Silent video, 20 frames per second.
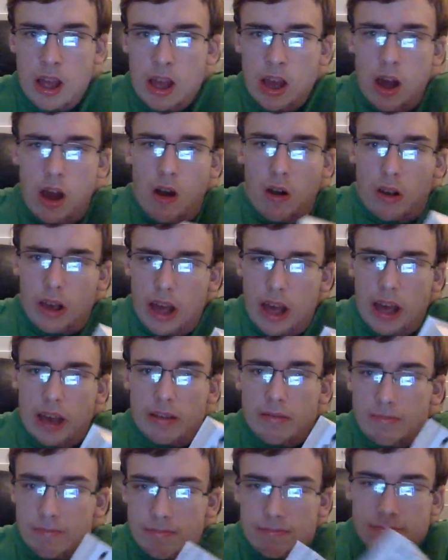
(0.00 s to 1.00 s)
Okay?
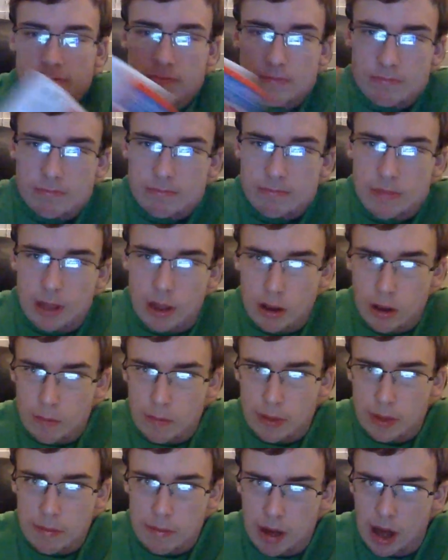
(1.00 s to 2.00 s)
It would
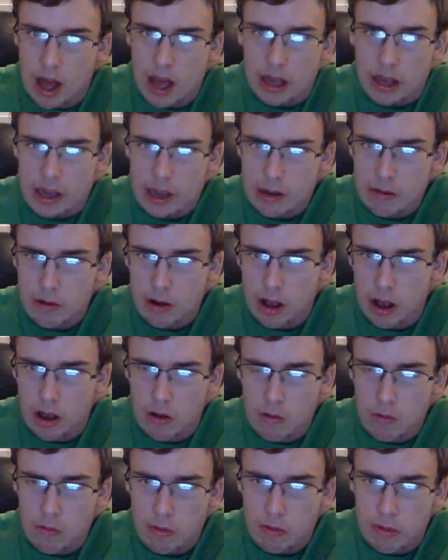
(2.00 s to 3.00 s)
be My
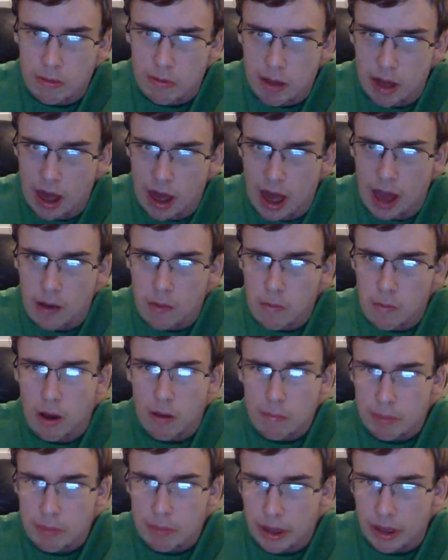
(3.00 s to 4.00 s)
Hero and One
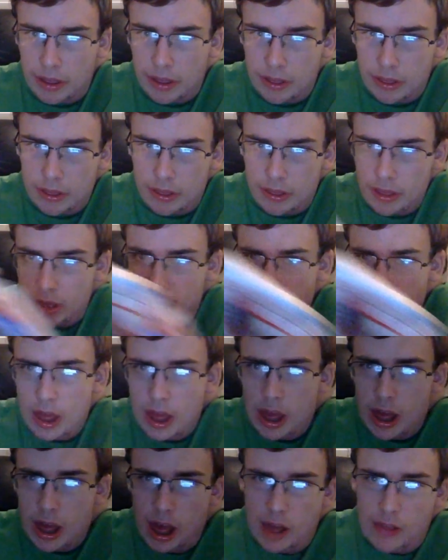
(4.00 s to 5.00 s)
Piece.
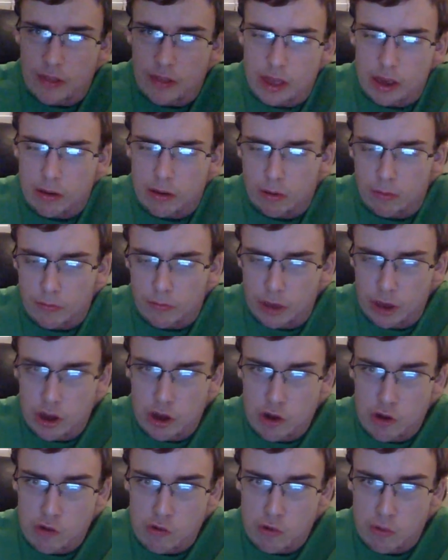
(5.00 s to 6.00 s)
And the
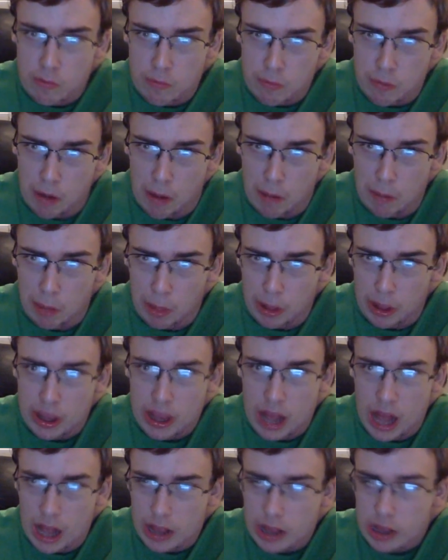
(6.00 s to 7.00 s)
review would probably
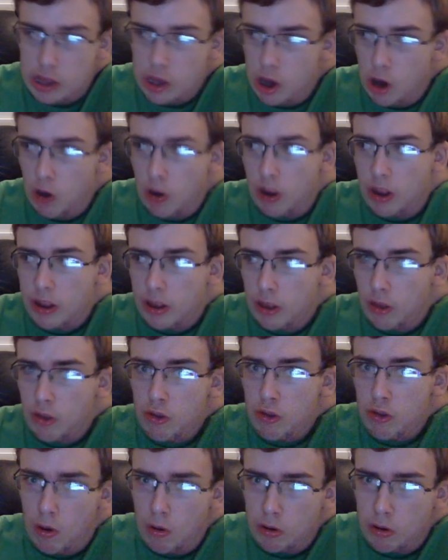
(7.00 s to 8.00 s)
not start until
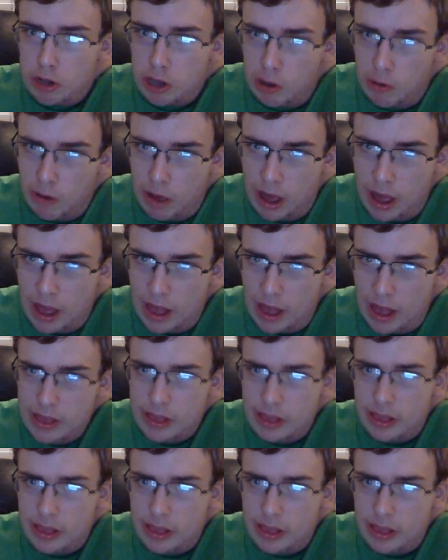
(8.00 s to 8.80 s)
Naruto ends.